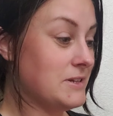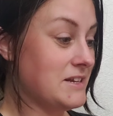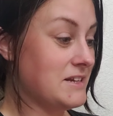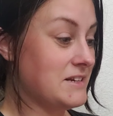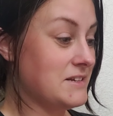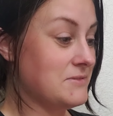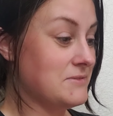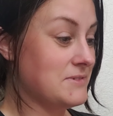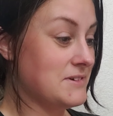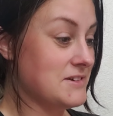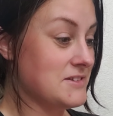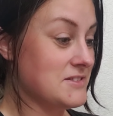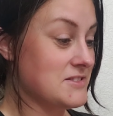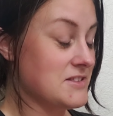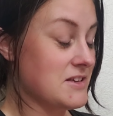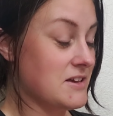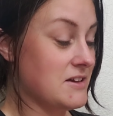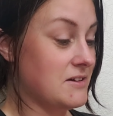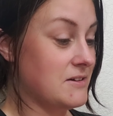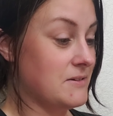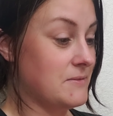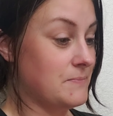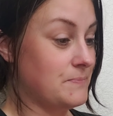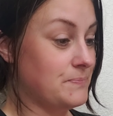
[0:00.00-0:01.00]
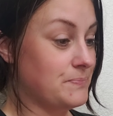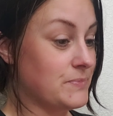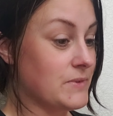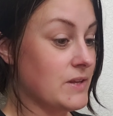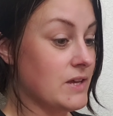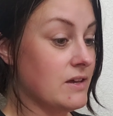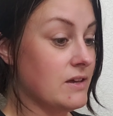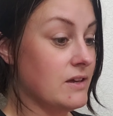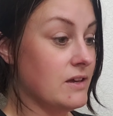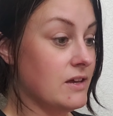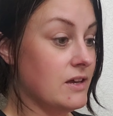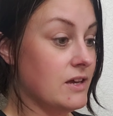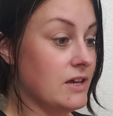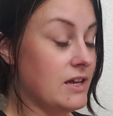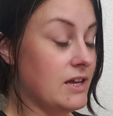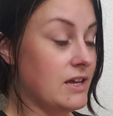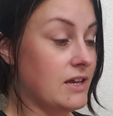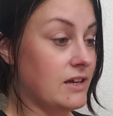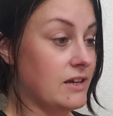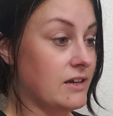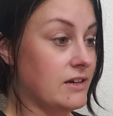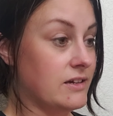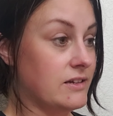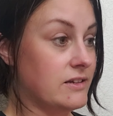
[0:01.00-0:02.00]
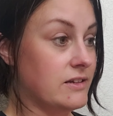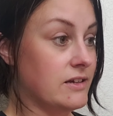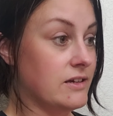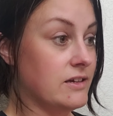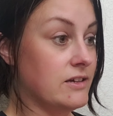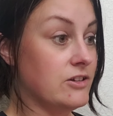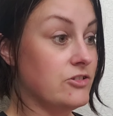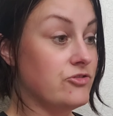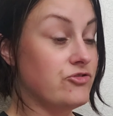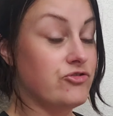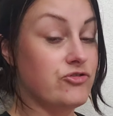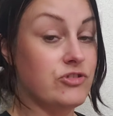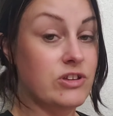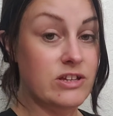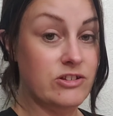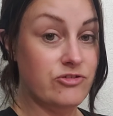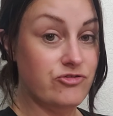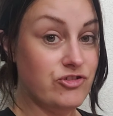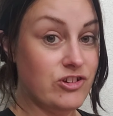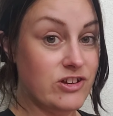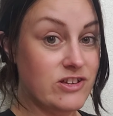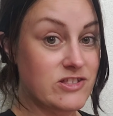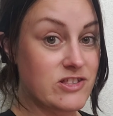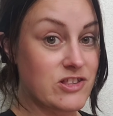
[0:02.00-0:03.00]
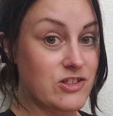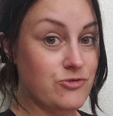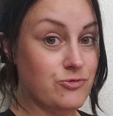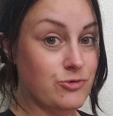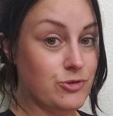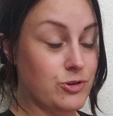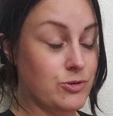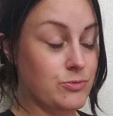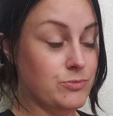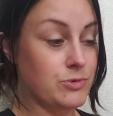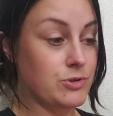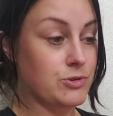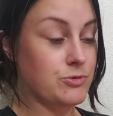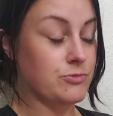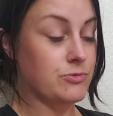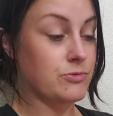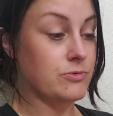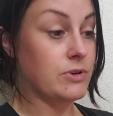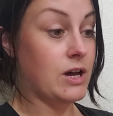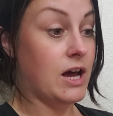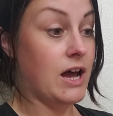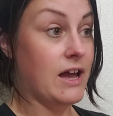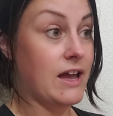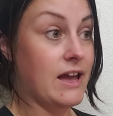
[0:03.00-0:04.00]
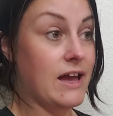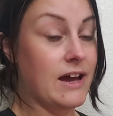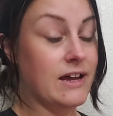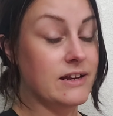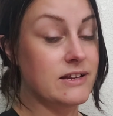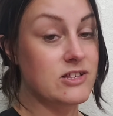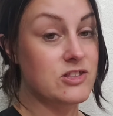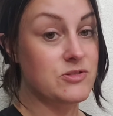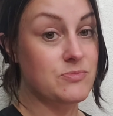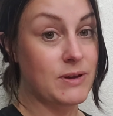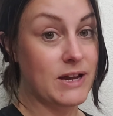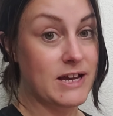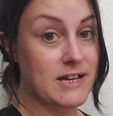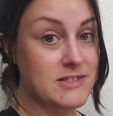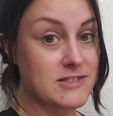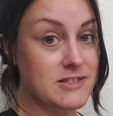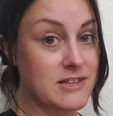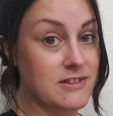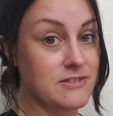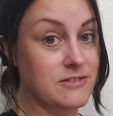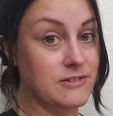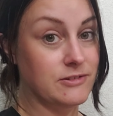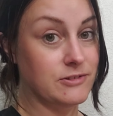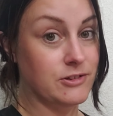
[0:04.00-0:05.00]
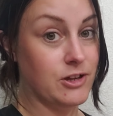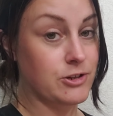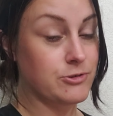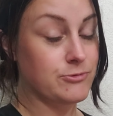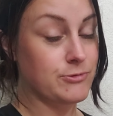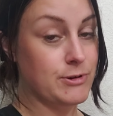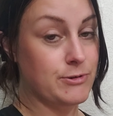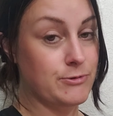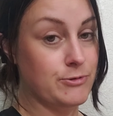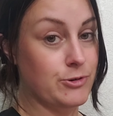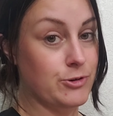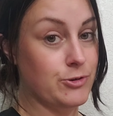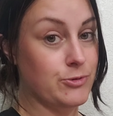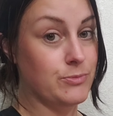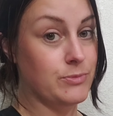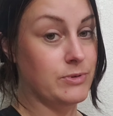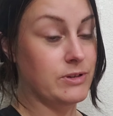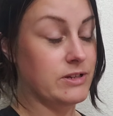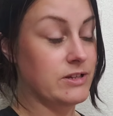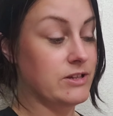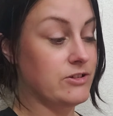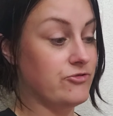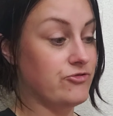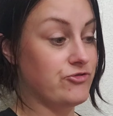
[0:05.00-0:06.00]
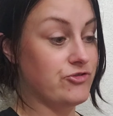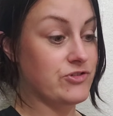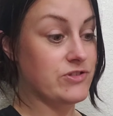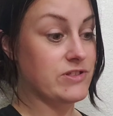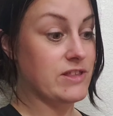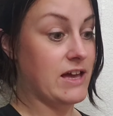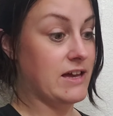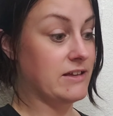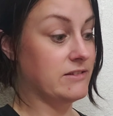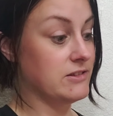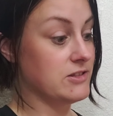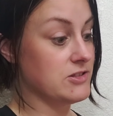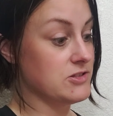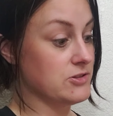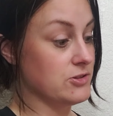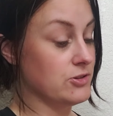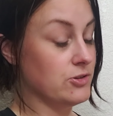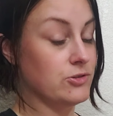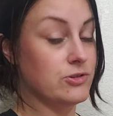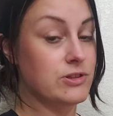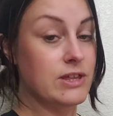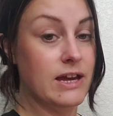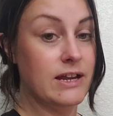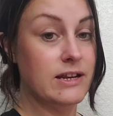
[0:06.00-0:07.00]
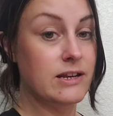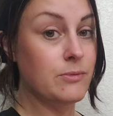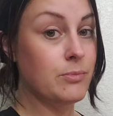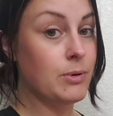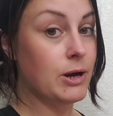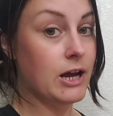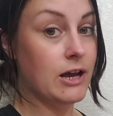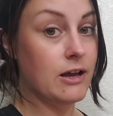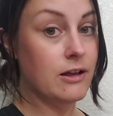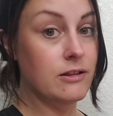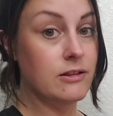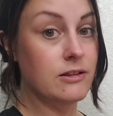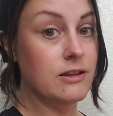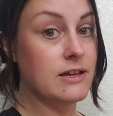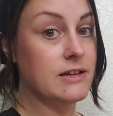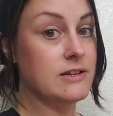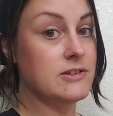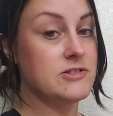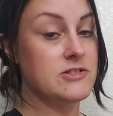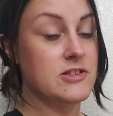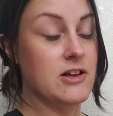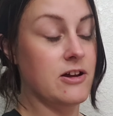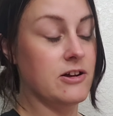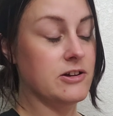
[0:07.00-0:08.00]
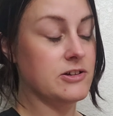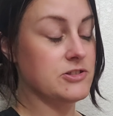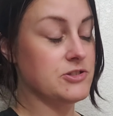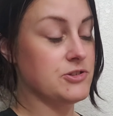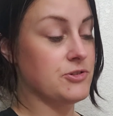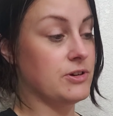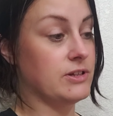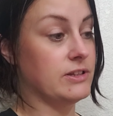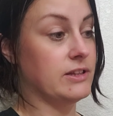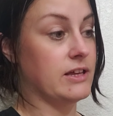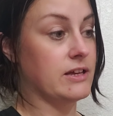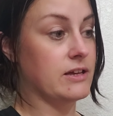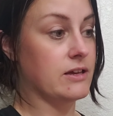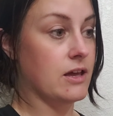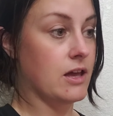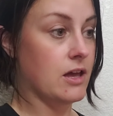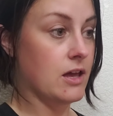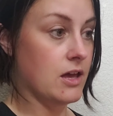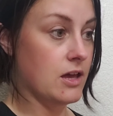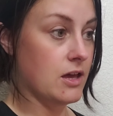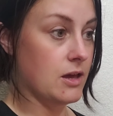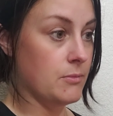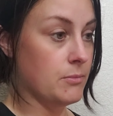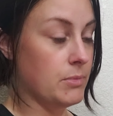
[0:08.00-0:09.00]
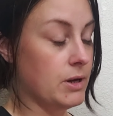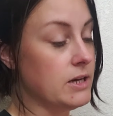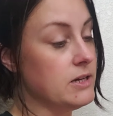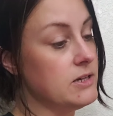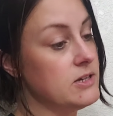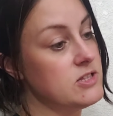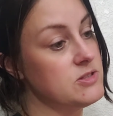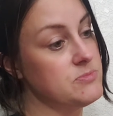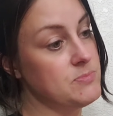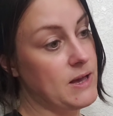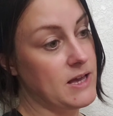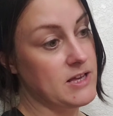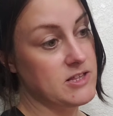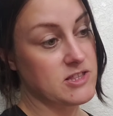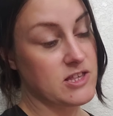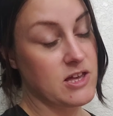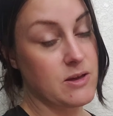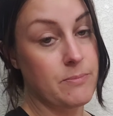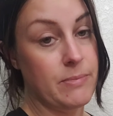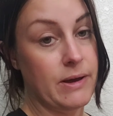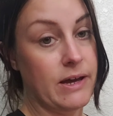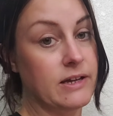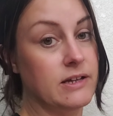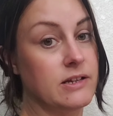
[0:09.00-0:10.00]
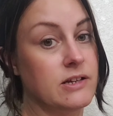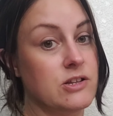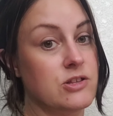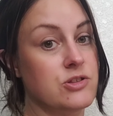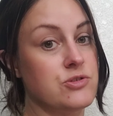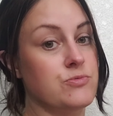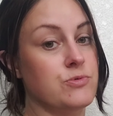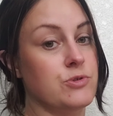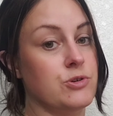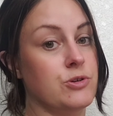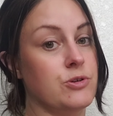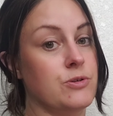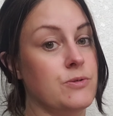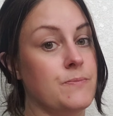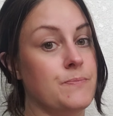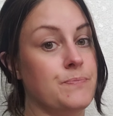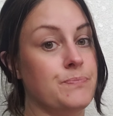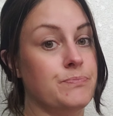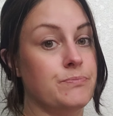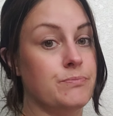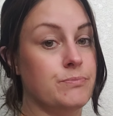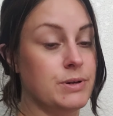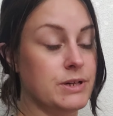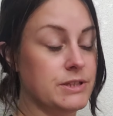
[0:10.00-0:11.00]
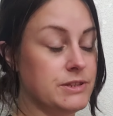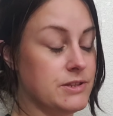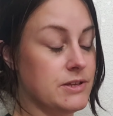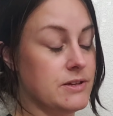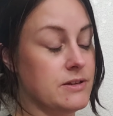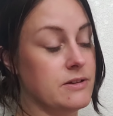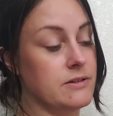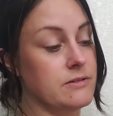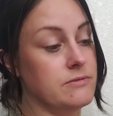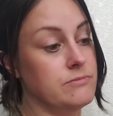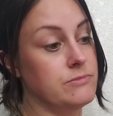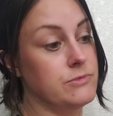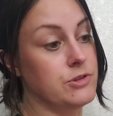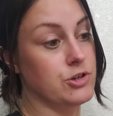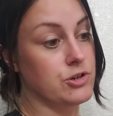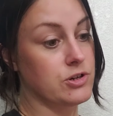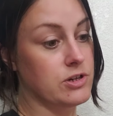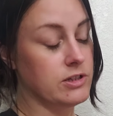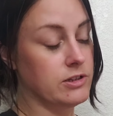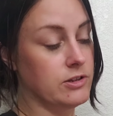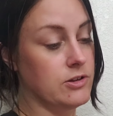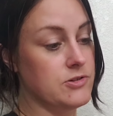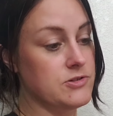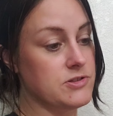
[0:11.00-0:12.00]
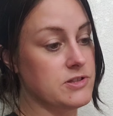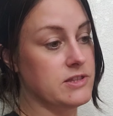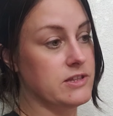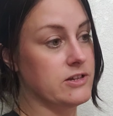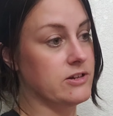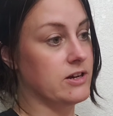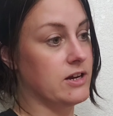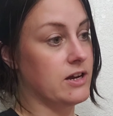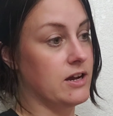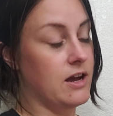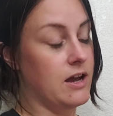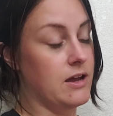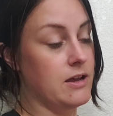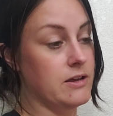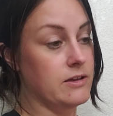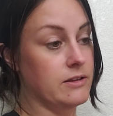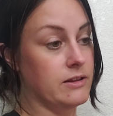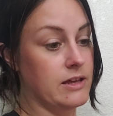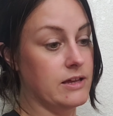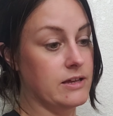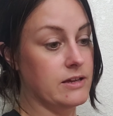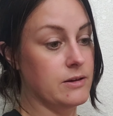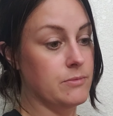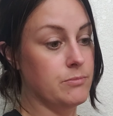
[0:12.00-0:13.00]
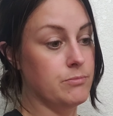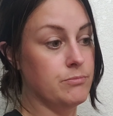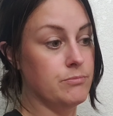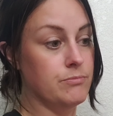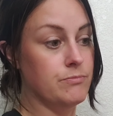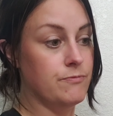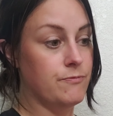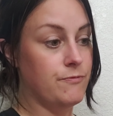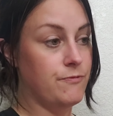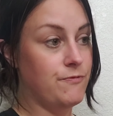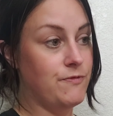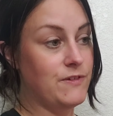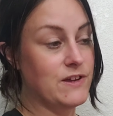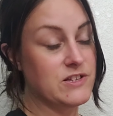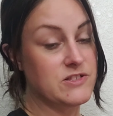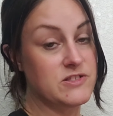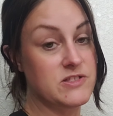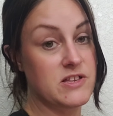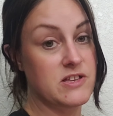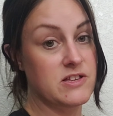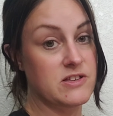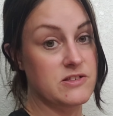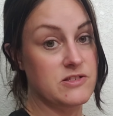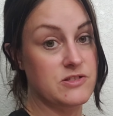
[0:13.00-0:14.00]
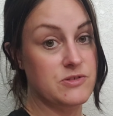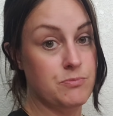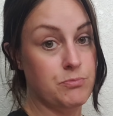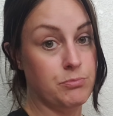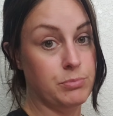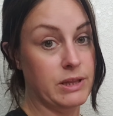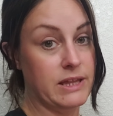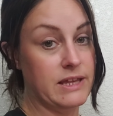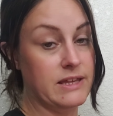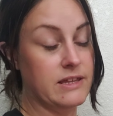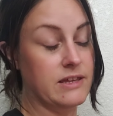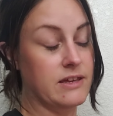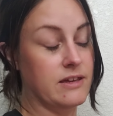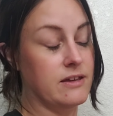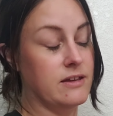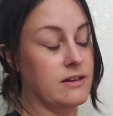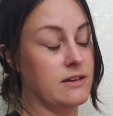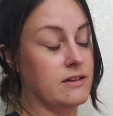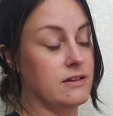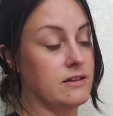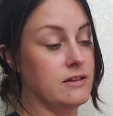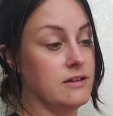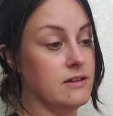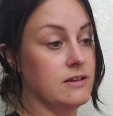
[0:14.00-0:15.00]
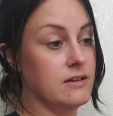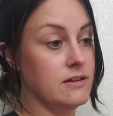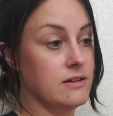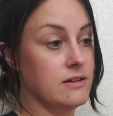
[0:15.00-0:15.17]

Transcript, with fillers: anyways, um, and in Jace's room, there I had his basket in the laundry room, and he just had this little tiny pile like socks. So I like put his basket back in his room, put the dirty clothes in there. I like fixed his blanket